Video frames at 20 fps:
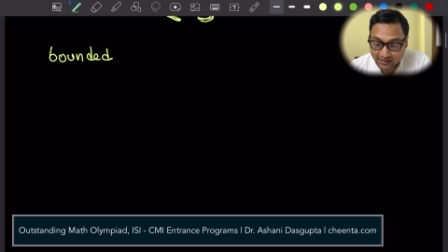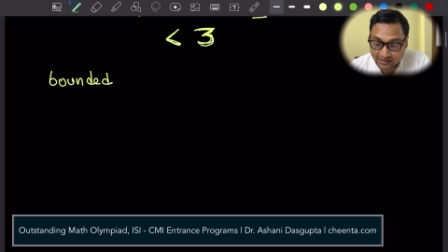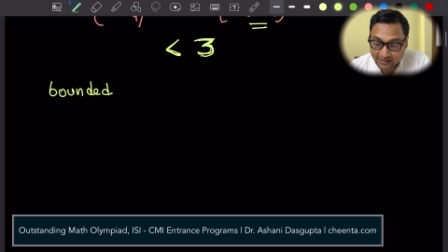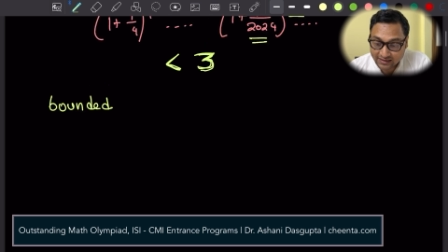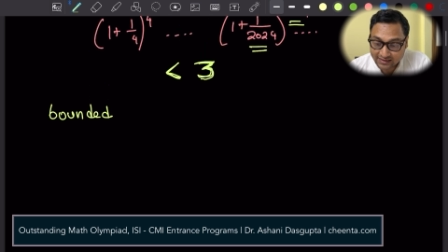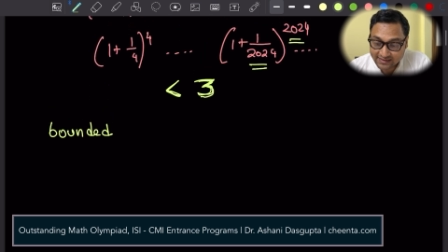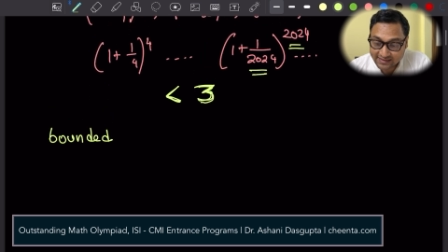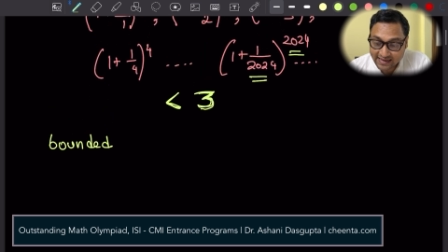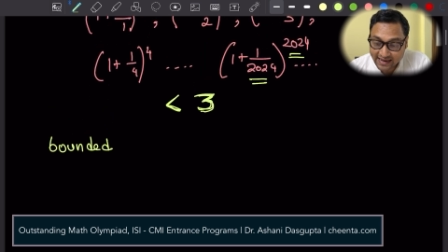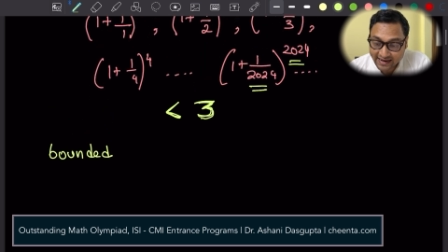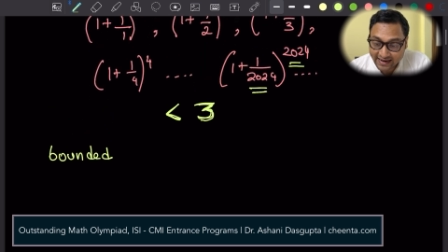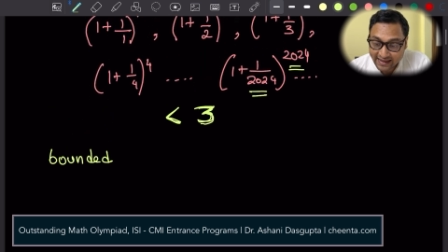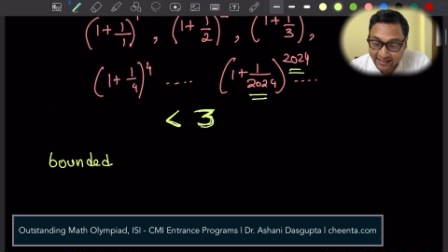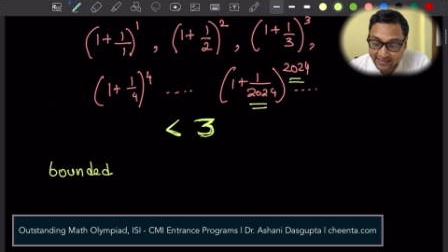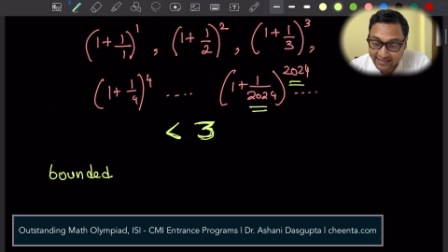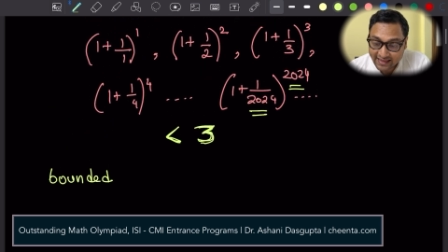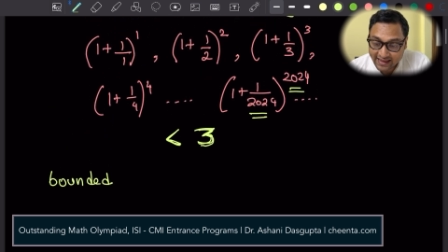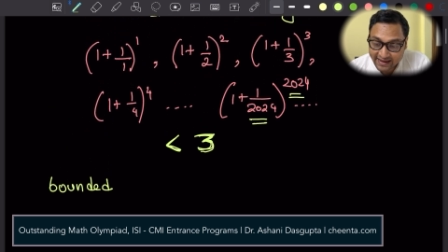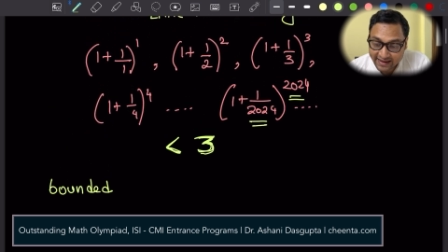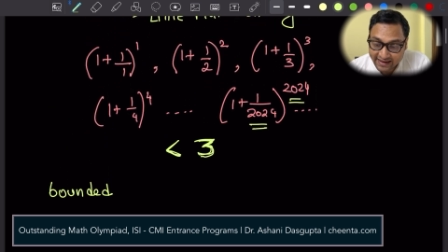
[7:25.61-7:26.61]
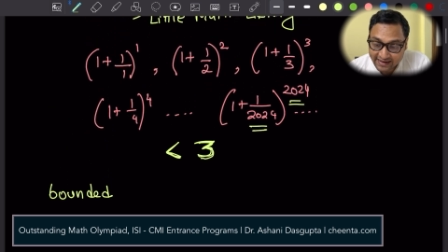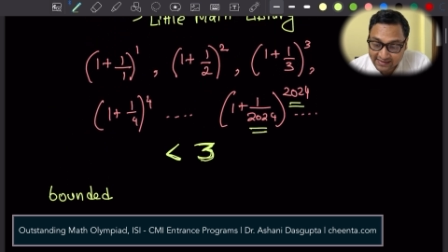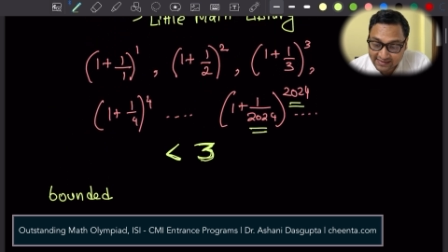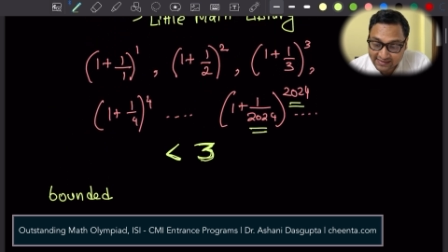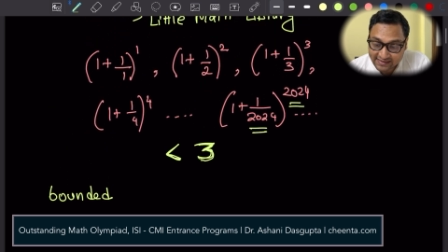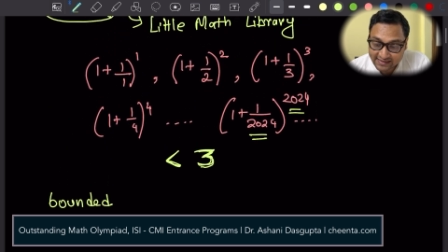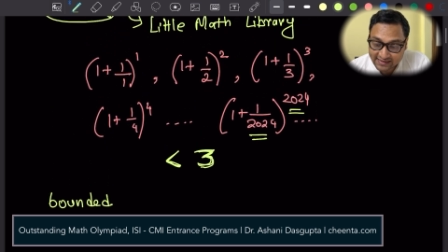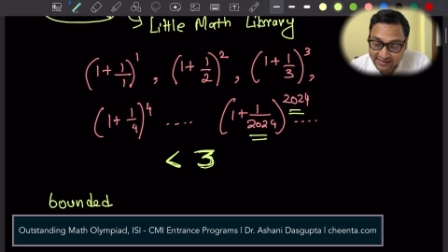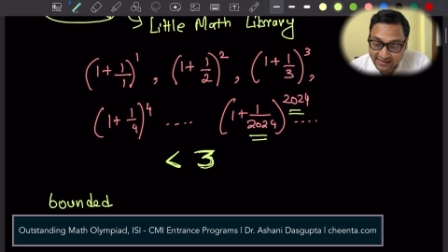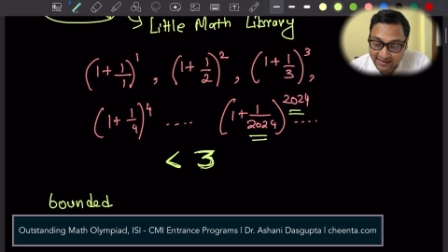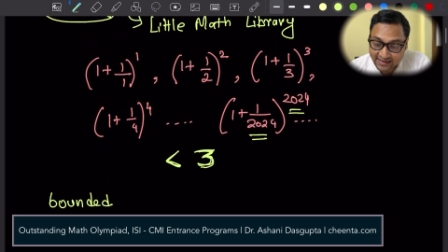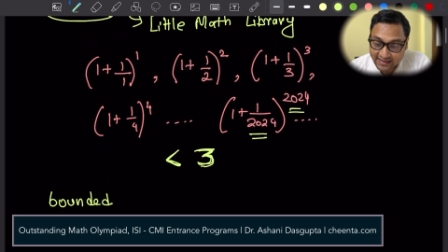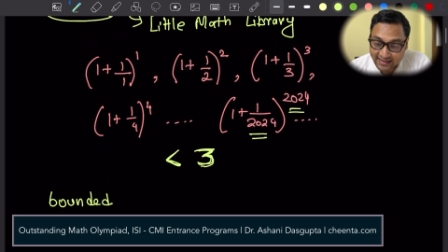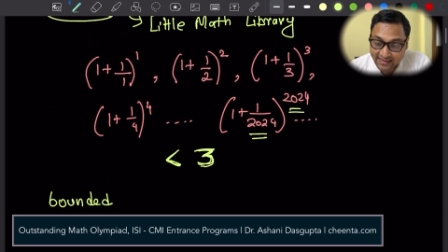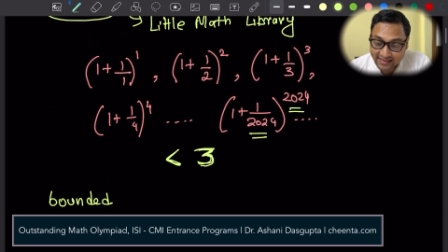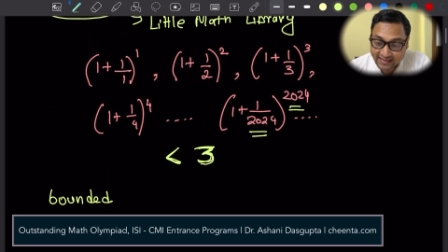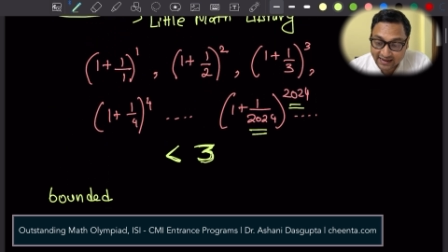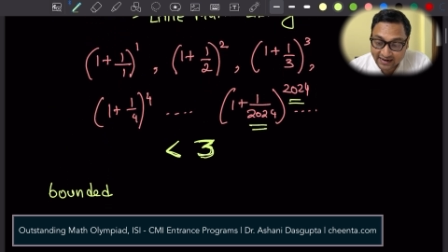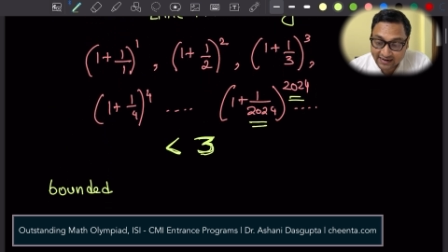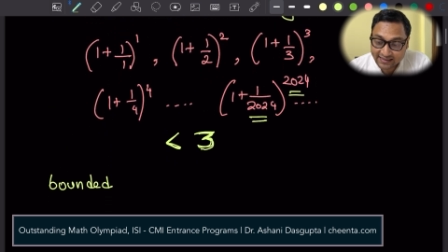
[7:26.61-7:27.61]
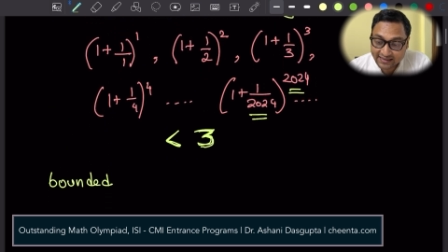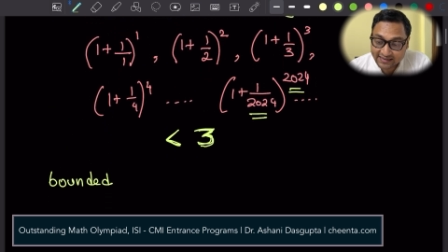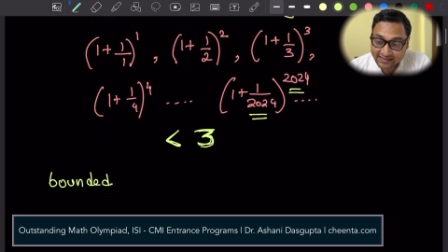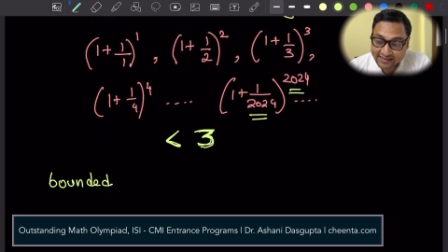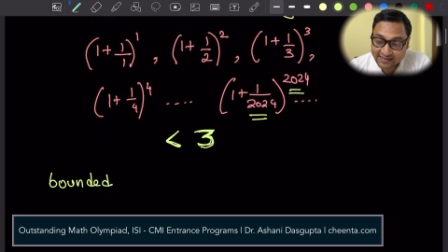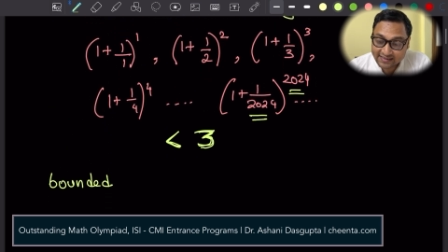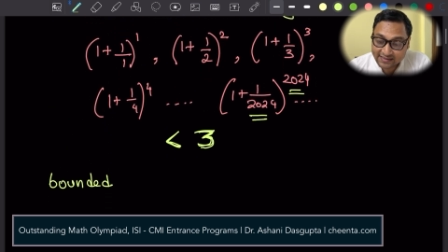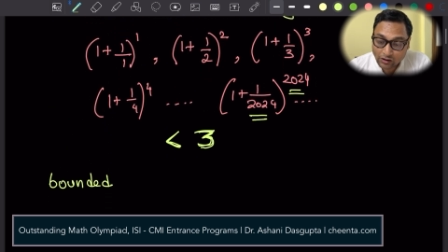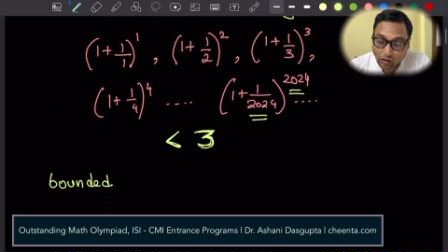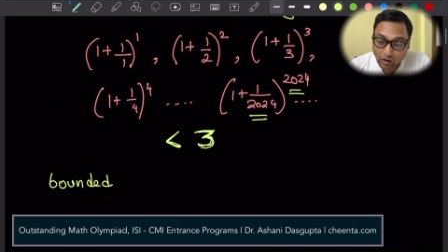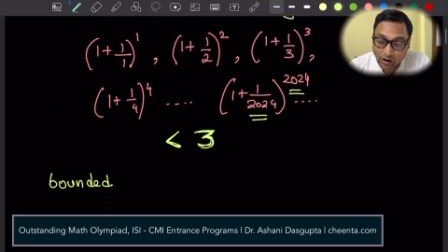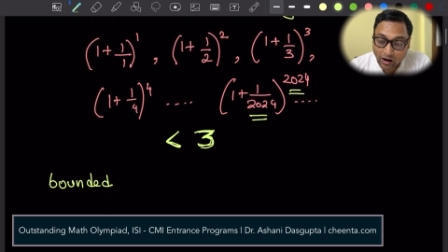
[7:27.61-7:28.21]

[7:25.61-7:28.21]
The second thing is that this is